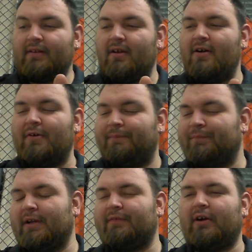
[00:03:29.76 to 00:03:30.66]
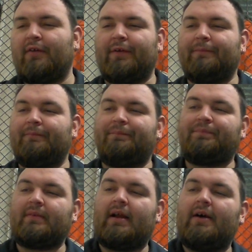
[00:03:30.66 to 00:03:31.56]
on. Oh, love coffee.
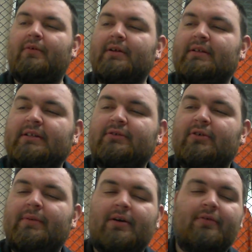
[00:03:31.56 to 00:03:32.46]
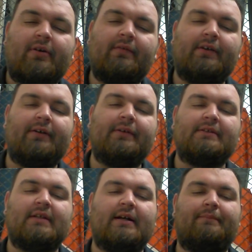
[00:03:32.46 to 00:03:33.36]
One of the things we're going to be going over here
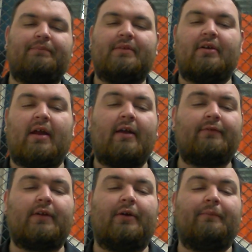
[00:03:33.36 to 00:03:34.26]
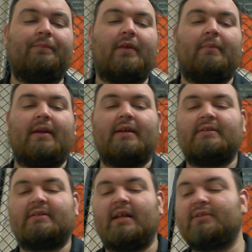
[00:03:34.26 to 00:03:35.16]
is your airflow. I mean,
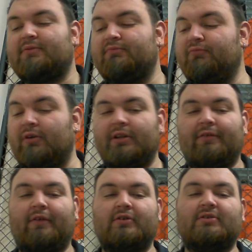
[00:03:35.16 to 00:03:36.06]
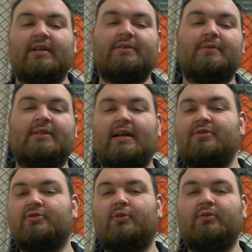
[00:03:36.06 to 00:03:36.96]
that's one of your first things besides
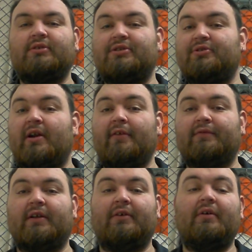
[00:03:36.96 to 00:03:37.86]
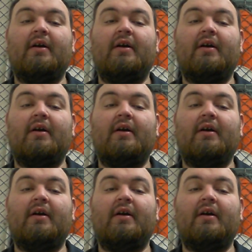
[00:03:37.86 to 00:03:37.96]
your coils is your airflow.